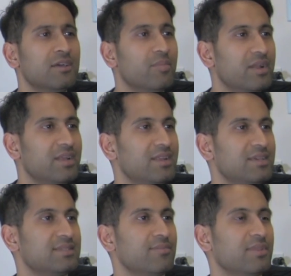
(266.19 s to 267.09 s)
but it
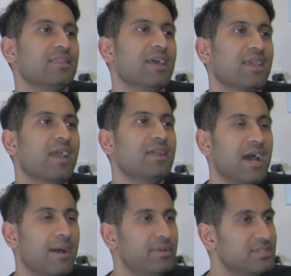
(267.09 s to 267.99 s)
is something that can
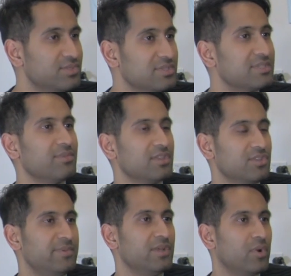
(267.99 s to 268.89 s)
happen, so it's something
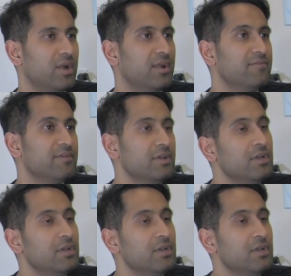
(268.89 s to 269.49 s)
to be aware of.